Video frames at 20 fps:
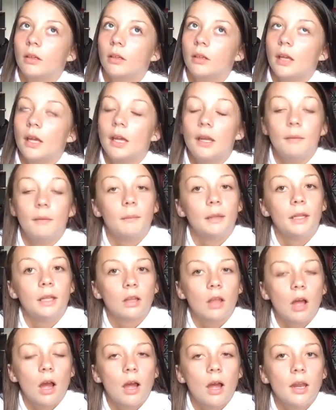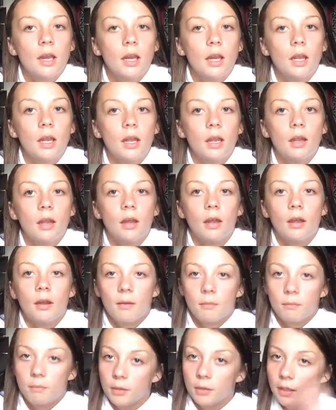hit me a lot.
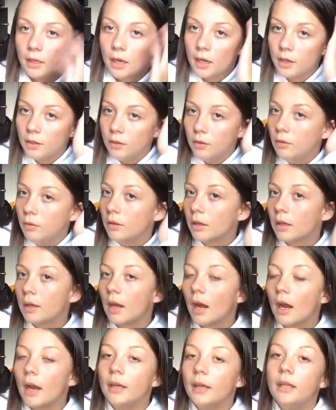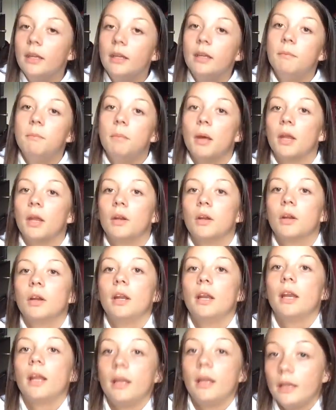But I knew that I needed better,
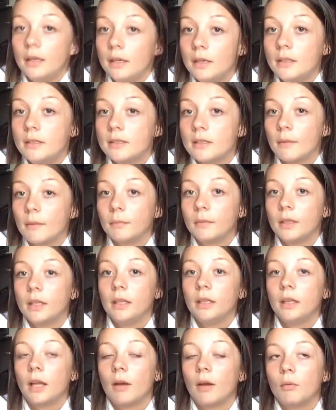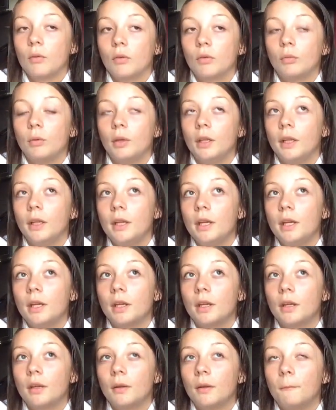and I needed something that was really
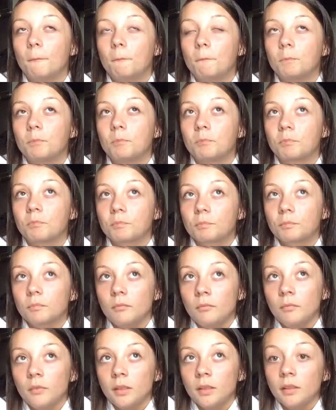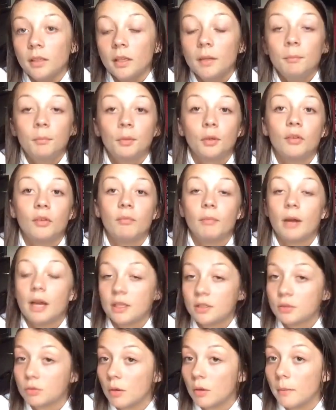gonna improve my
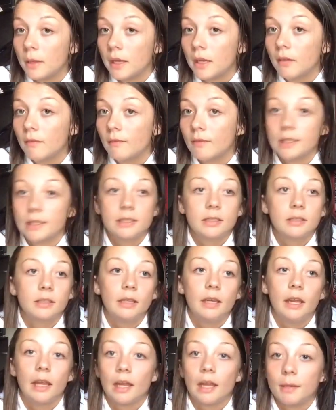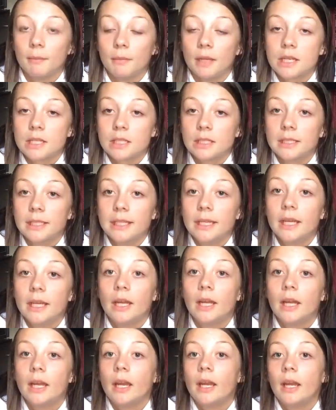swimming physically and mentally.
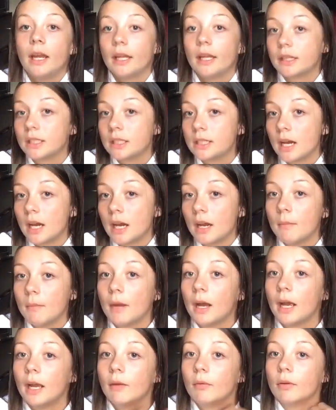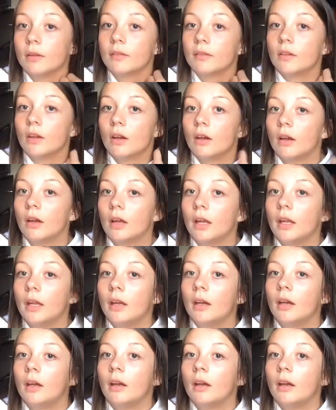At the time, I was not